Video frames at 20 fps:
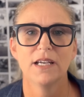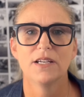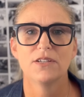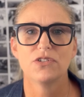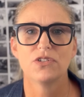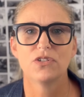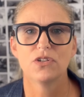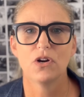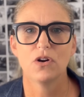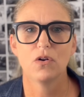
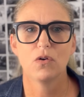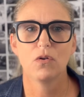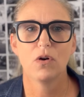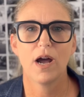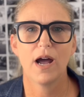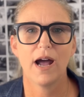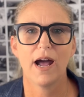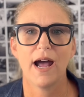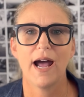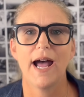
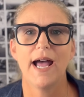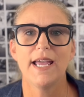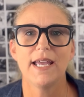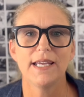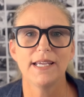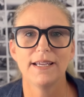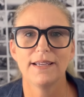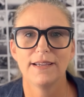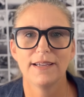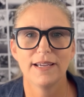So
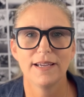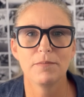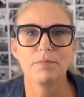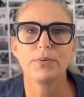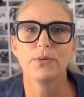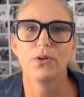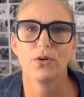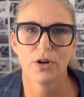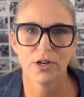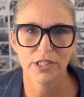I
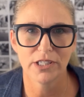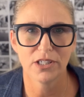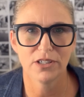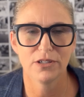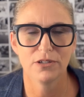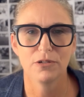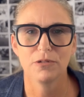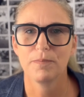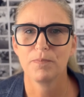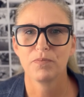implore
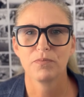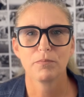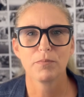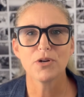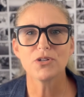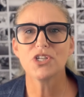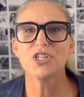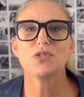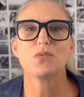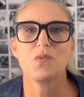you,
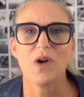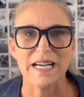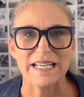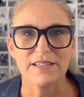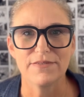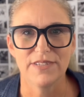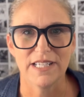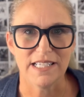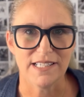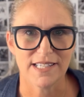purchase one
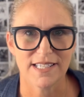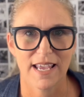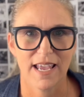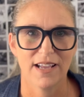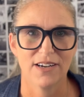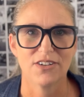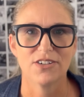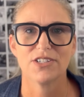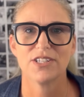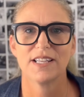of these
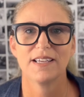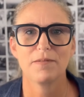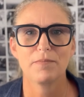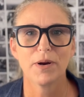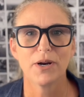scanners.